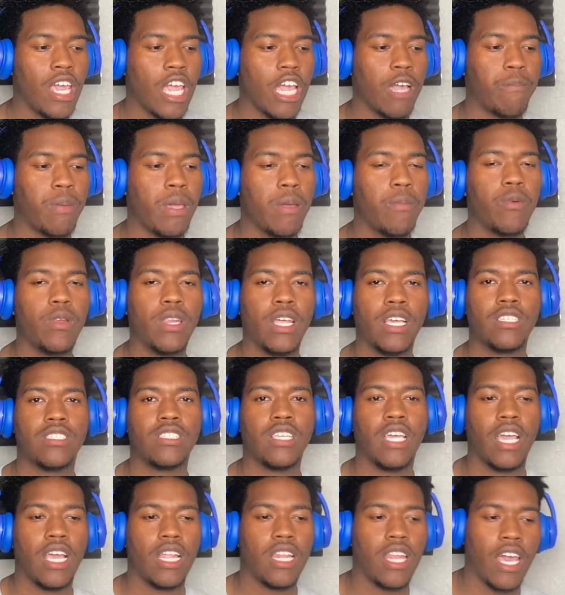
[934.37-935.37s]
people that
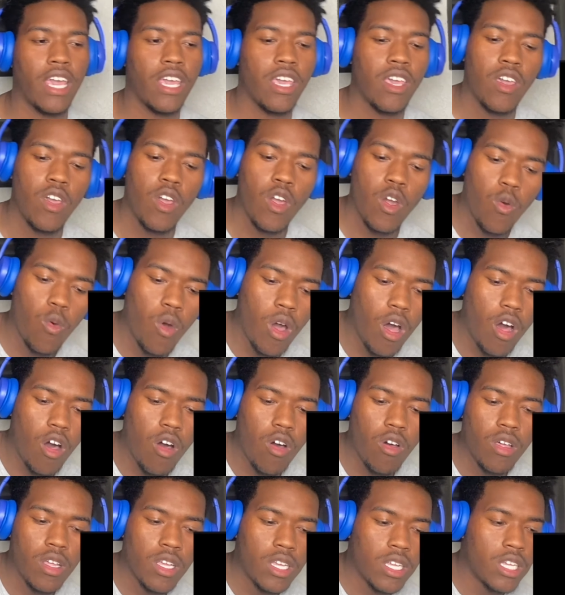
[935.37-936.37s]
said, like,
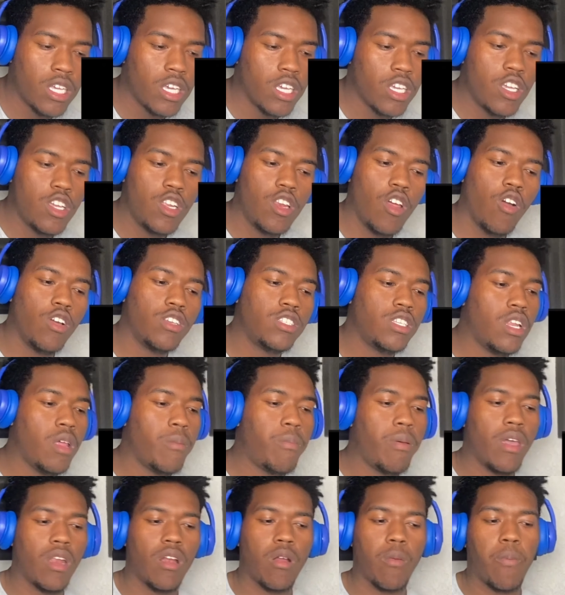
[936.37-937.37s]
well, you know, he's in a
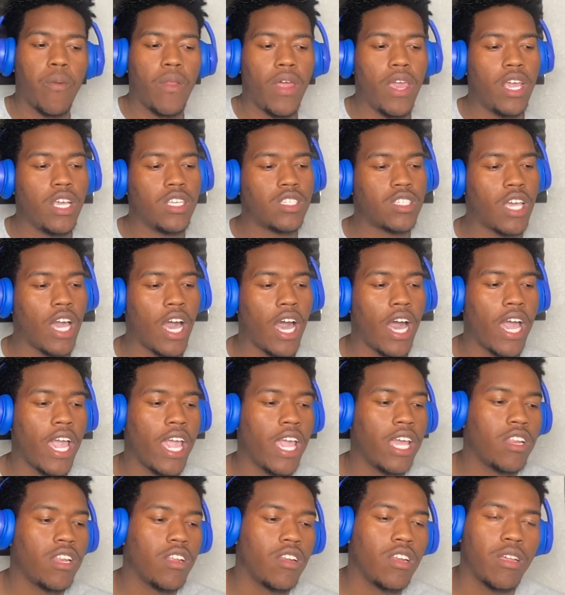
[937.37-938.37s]
better place. God
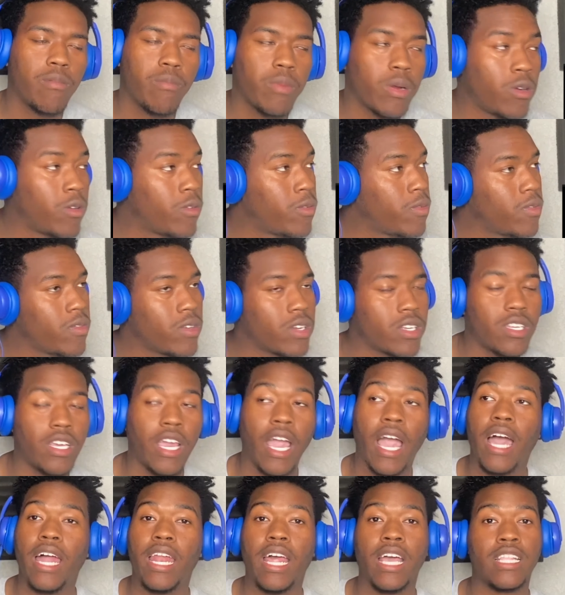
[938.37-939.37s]
handling, bro.
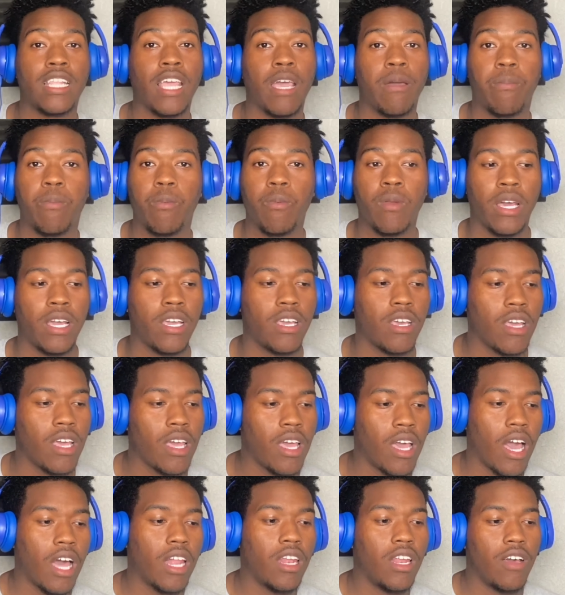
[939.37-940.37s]
God at that, like,
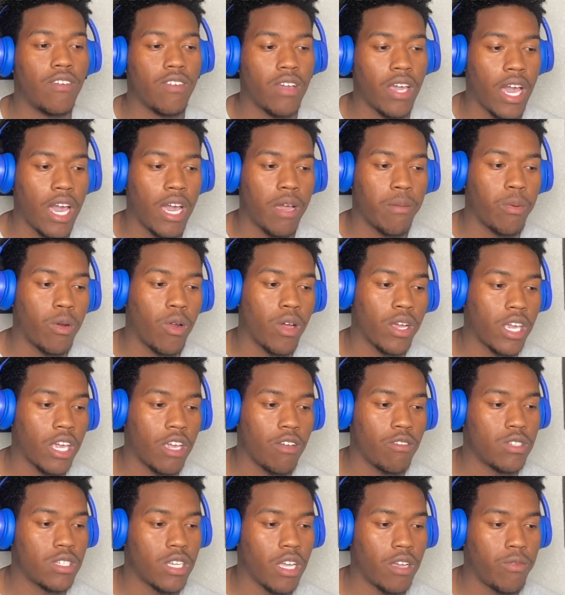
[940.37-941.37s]
I love God, bro. I can't
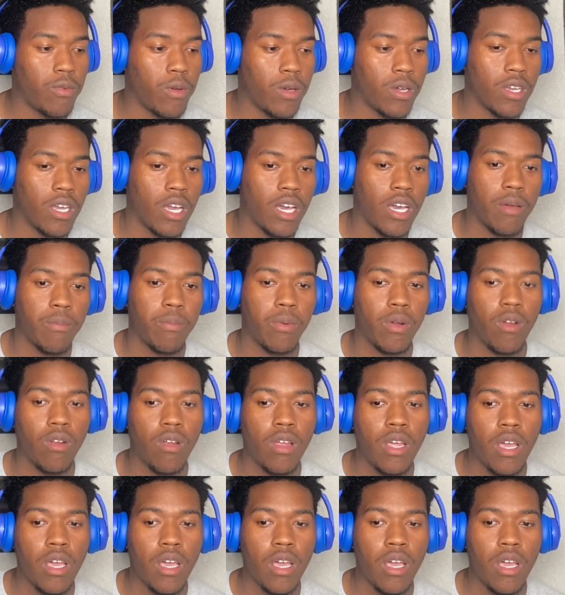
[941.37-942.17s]
even say fuck God, bro.